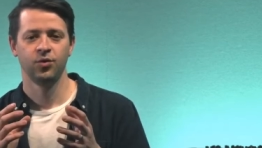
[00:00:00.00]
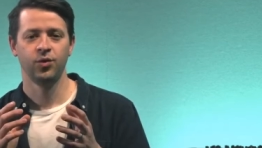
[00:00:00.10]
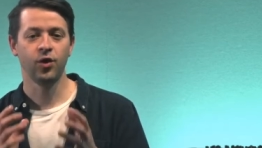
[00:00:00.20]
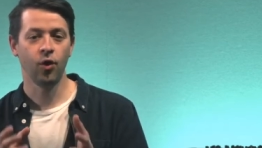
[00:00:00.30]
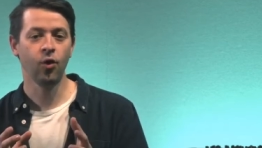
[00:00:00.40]

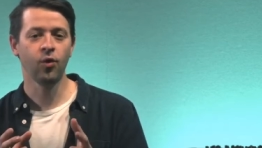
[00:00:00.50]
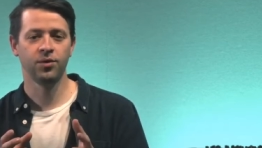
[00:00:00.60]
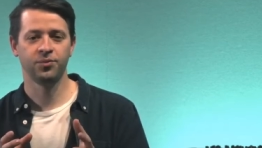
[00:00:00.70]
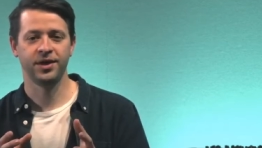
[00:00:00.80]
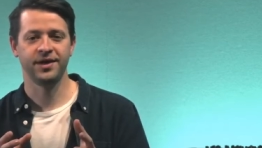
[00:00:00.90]
We all
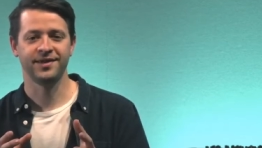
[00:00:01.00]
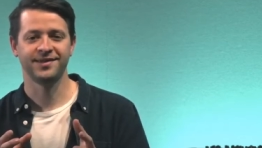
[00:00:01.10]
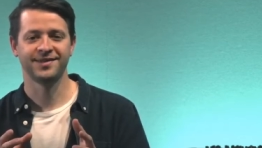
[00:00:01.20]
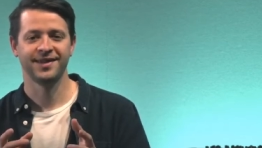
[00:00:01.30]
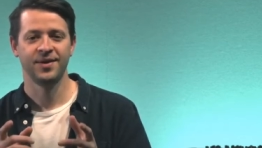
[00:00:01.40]
want
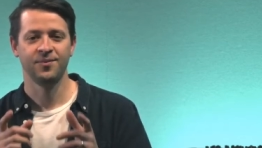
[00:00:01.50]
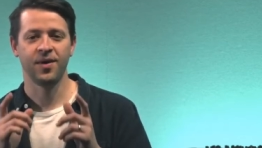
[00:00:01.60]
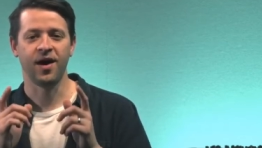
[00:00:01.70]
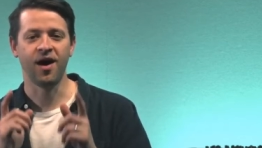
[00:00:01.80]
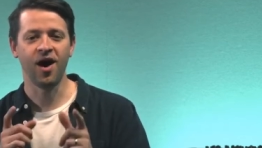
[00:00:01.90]
peace,
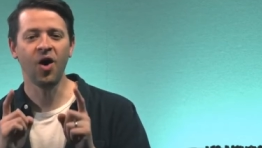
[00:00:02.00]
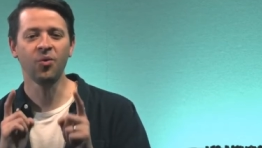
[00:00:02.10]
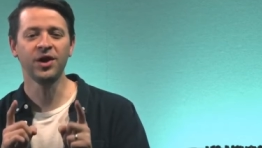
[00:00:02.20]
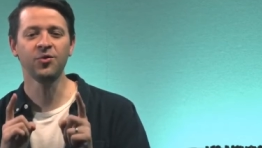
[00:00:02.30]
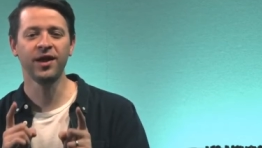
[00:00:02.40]
but are
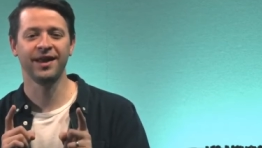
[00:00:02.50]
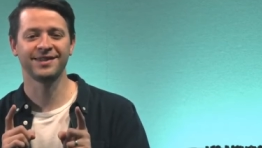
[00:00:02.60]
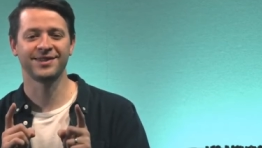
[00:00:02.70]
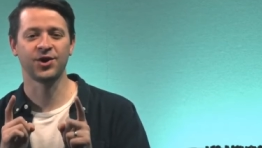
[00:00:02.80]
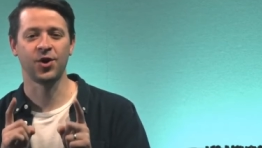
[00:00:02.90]
we willing
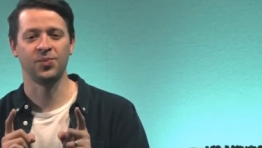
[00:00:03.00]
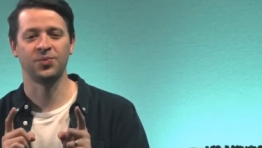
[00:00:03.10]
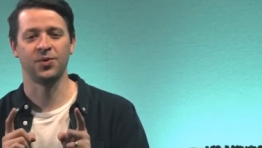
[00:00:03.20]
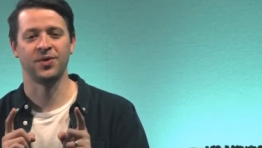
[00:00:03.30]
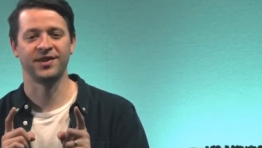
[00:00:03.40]
to
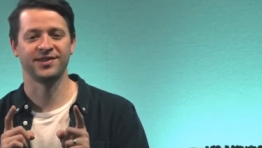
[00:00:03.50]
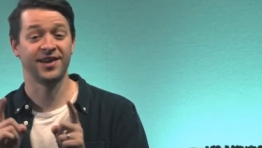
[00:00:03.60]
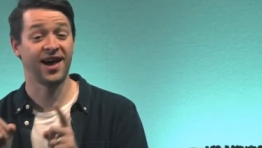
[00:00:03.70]
compromise on